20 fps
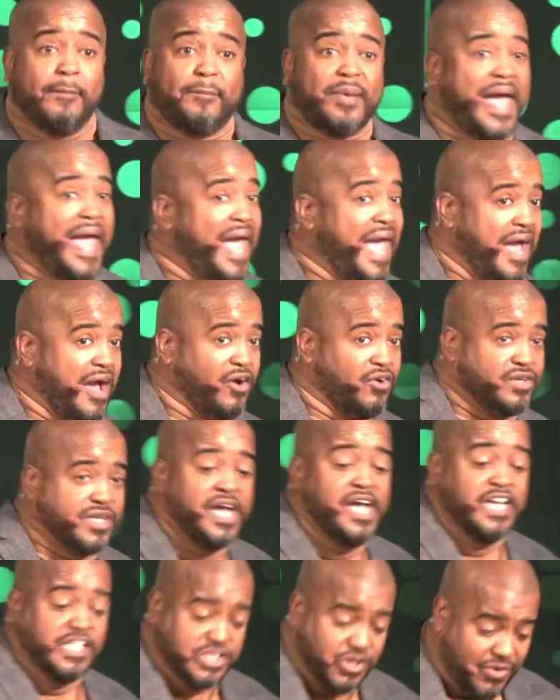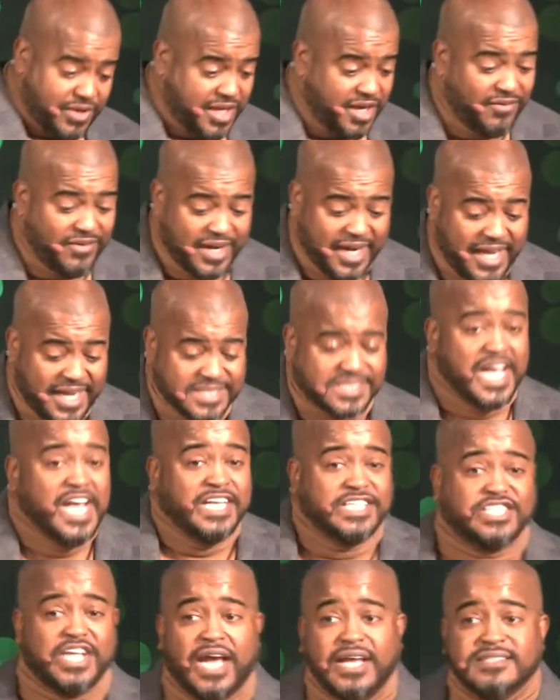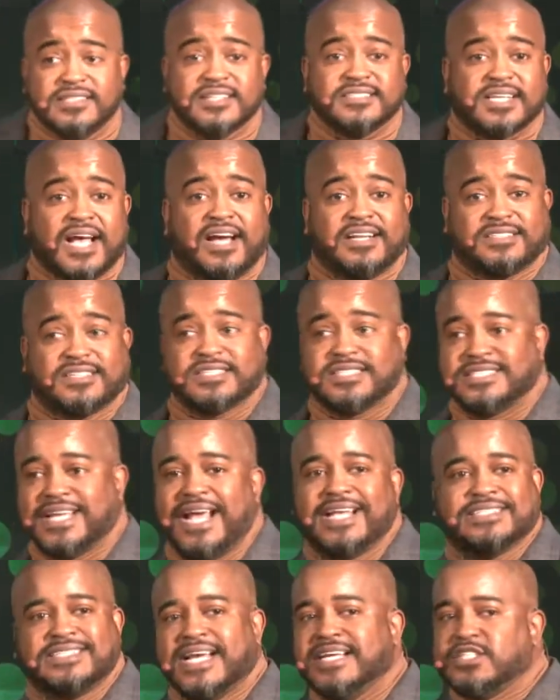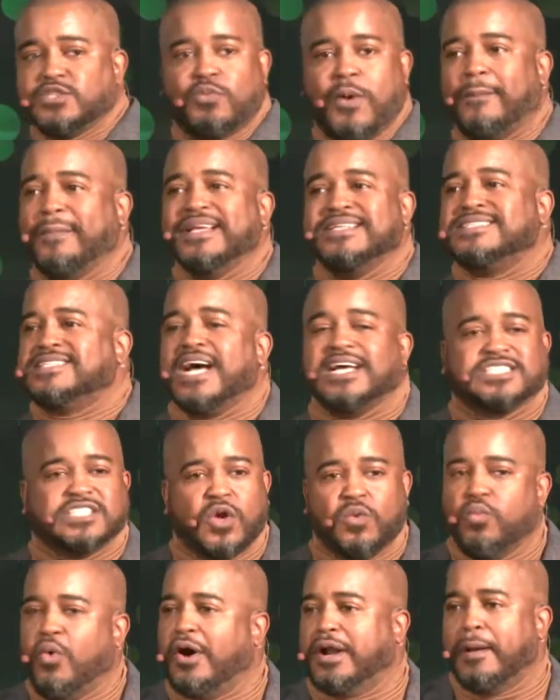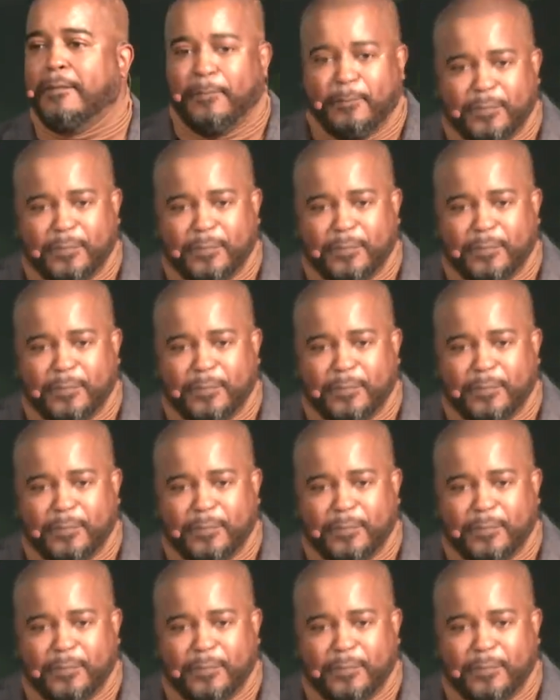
bound. So here it is. Jesus understands this woman doesn't want to